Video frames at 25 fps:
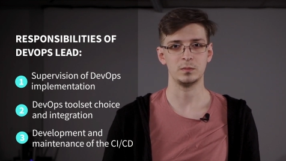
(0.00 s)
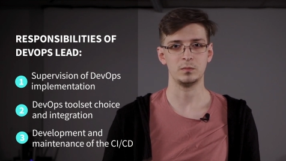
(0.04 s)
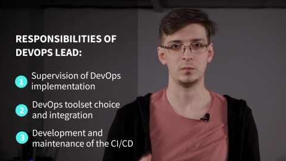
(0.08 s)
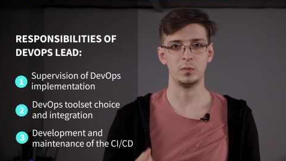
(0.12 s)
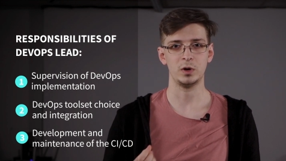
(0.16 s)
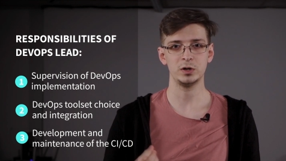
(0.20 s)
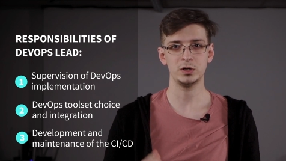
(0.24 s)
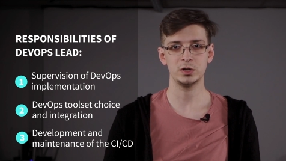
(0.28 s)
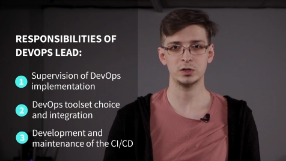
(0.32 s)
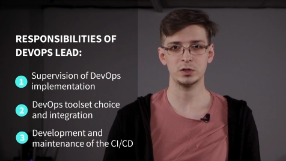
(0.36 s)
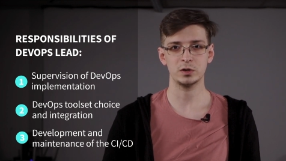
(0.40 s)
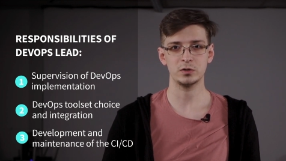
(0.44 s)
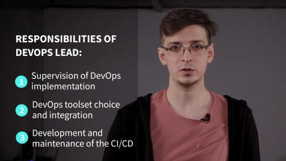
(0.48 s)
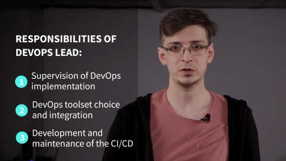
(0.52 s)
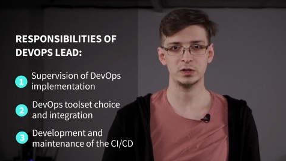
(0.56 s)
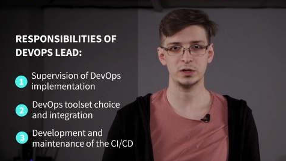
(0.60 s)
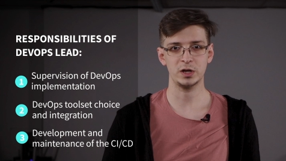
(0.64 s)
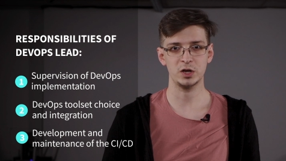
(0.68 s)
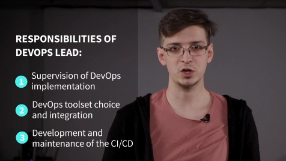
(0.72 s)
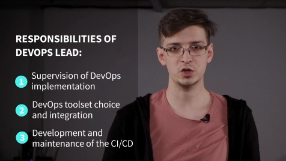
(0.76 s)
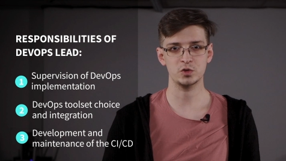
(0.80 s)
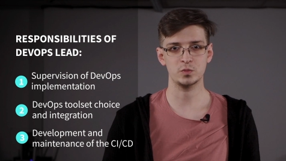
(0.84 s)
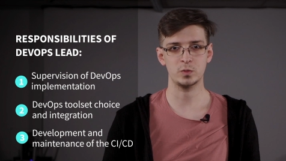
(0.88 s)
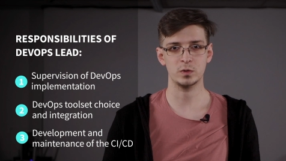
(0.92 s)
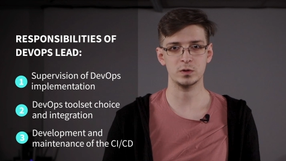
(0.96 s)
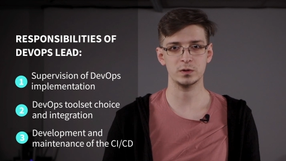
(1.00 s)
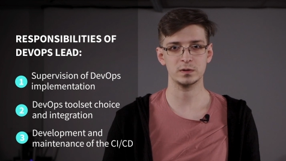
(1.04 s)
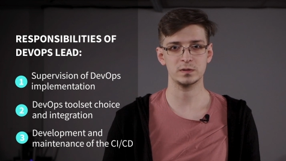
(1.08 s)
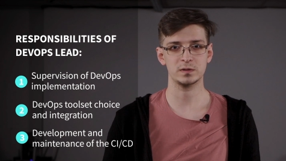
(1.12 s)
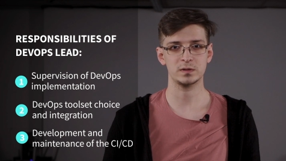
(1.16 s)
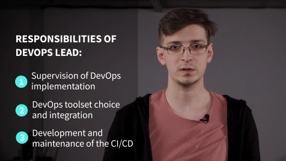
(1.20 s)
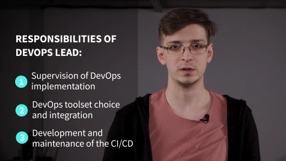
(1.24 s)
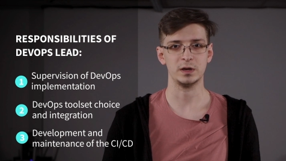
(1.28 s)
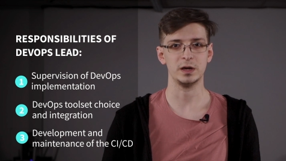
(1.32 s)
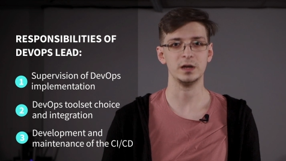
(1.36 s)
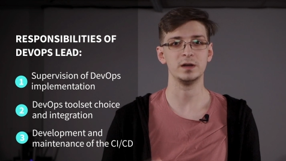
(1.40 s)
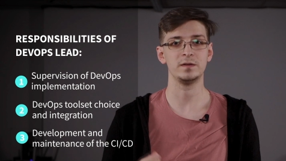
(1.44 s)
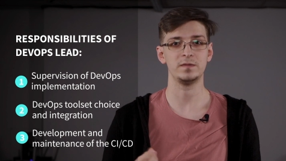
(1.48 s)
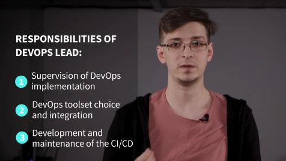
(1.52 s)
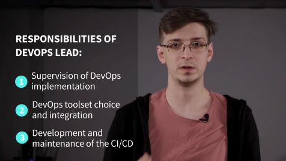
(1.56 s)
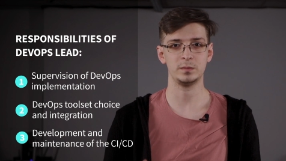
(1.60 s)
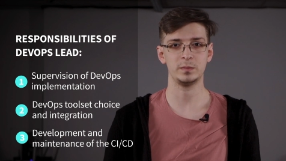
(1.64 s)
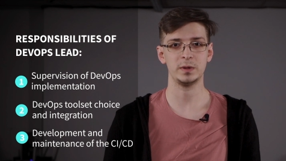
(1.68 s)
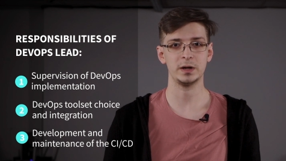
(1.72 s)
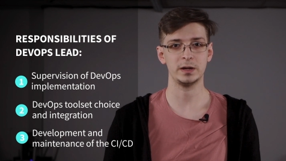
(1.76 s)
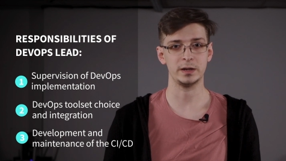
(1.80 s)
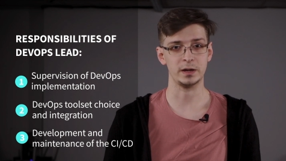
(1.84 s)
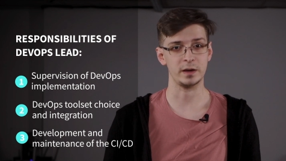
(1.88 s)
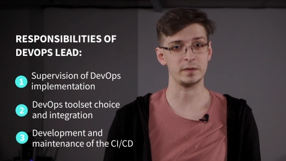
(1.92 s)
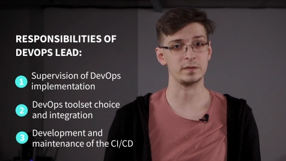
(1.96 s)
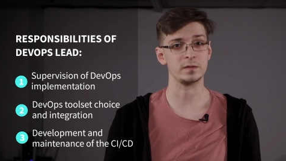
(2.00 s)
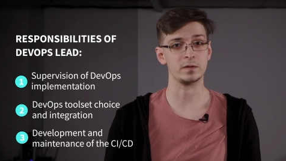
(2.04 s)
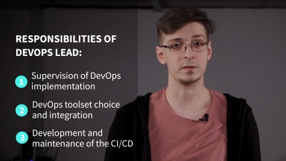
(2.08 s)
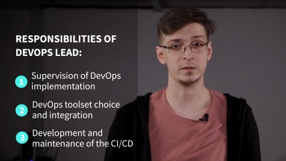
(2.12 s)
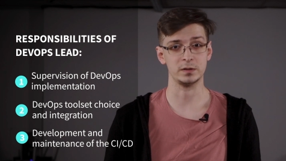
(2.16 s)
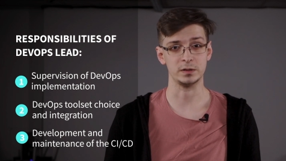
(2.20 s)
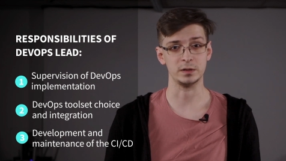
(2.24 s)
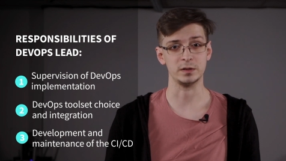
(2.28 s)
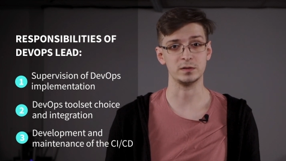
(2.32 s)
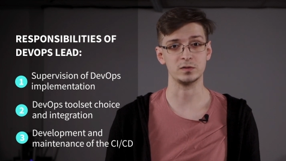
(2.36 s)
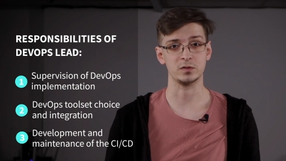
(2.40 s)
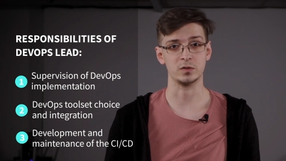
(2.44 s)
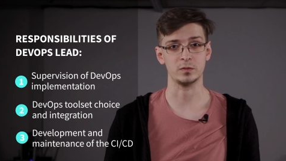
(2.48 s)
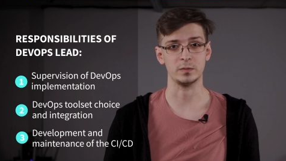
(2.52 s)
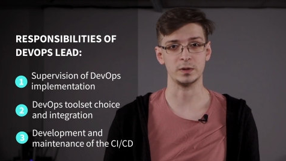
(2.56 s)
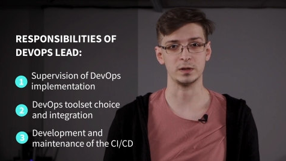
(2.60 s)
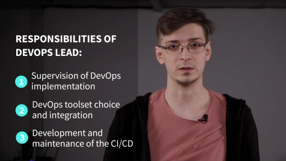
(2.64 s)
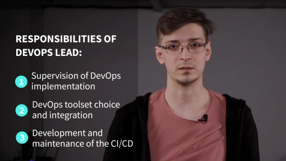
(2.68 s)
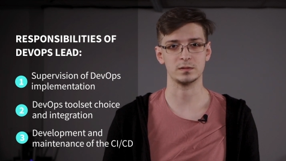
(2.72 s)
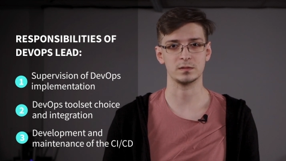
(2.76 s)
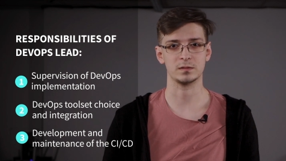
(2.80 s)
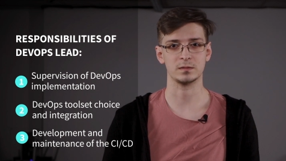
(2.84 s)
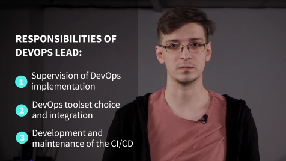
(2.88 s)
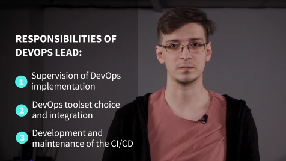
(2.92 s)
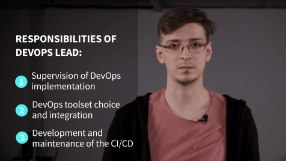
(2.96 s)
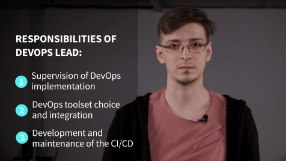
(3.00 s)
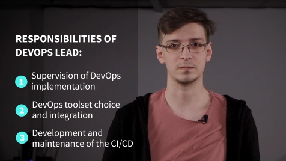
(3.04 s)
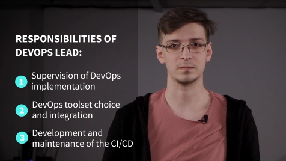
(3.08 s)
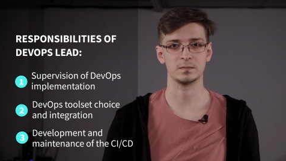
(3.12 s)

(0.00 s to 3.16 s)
monitoring dashboards, and feedback gathering instruments.